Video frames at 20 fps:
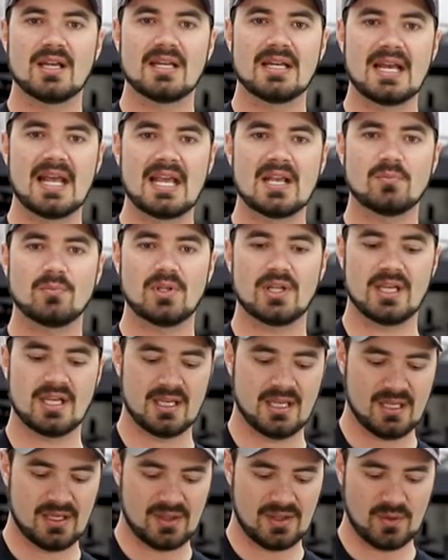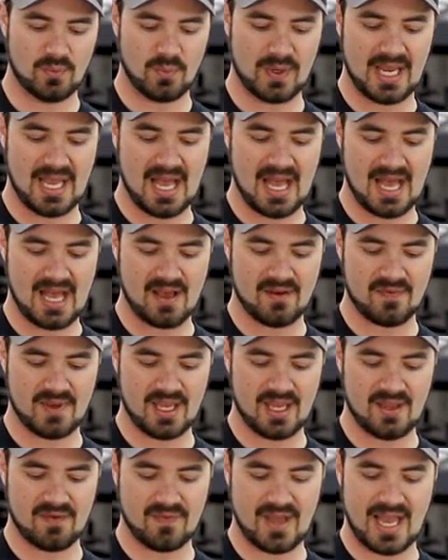namely that we have
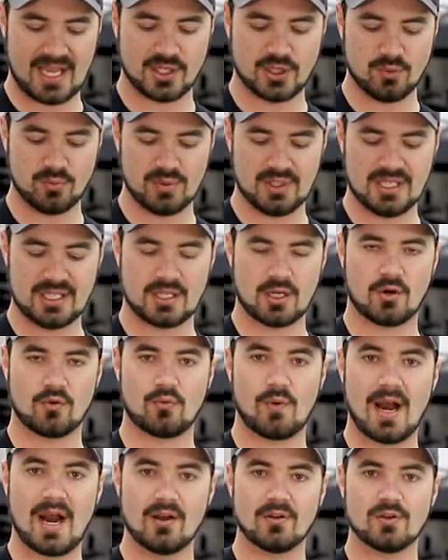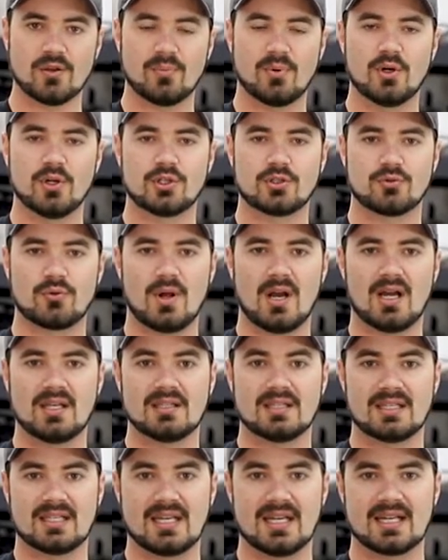a vacuum leak around the push
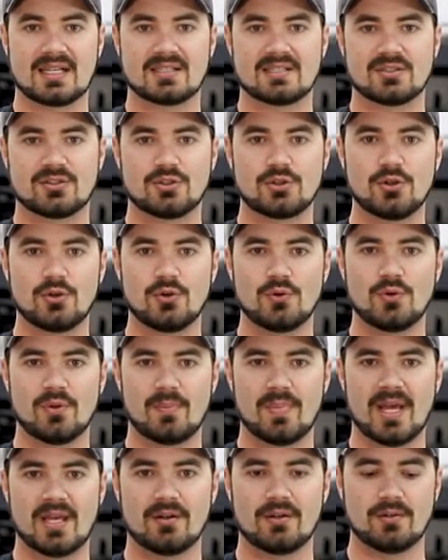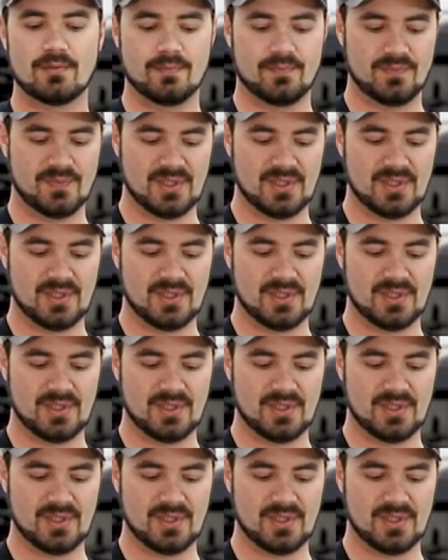rod that connects to the pedal.